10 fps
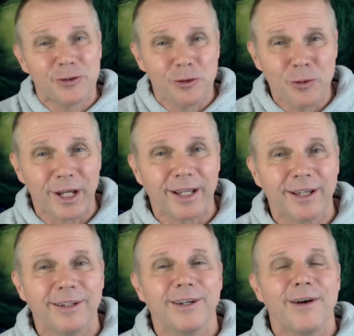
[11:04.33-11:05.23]
doing,
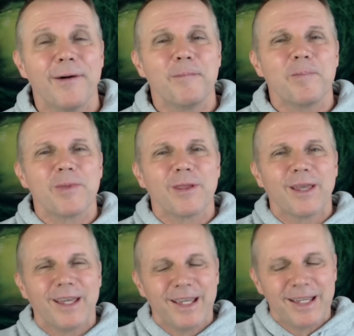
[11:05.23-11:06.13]

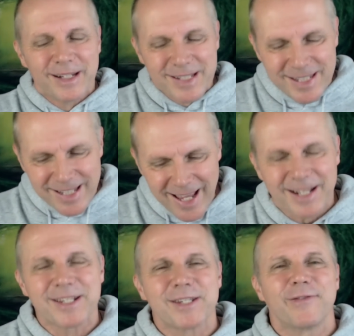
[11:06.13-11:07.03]
in a
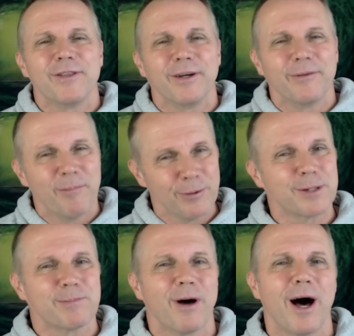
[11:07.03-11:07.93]
sense, for the
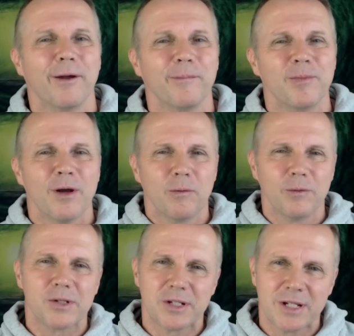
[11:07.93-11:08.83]
most part,
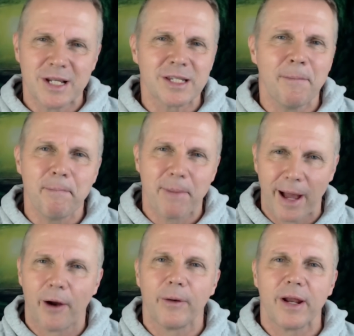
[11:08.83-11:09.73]
was
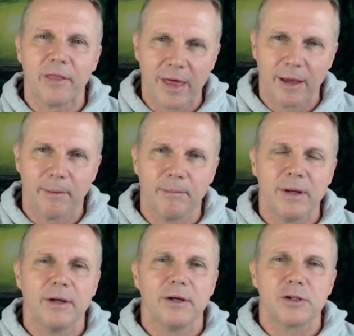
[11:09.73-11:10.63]
disempowering them
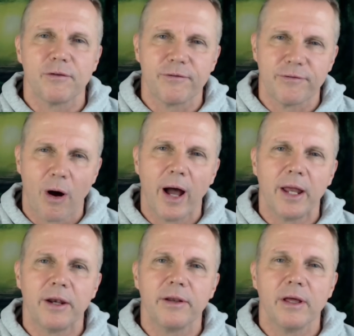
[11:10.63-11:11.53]
to
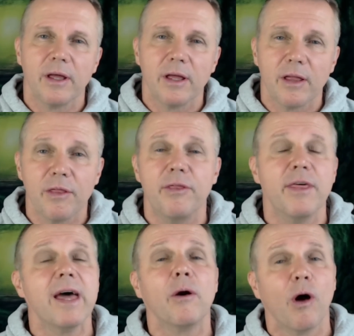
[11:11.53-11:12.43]
find
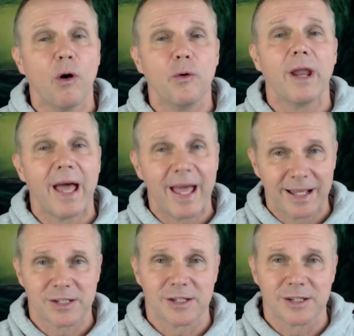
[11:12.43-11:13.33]
their own
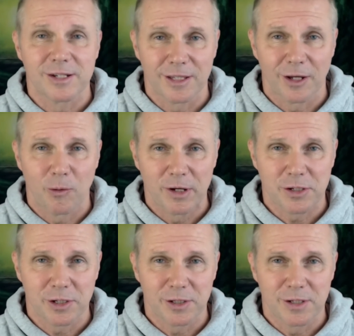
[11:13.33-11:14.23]
answers to the
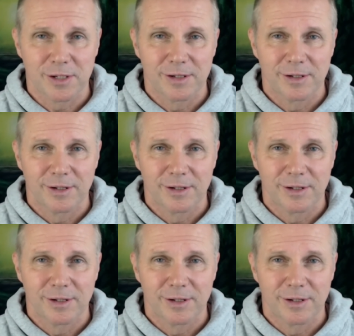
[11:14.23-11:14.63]
questions.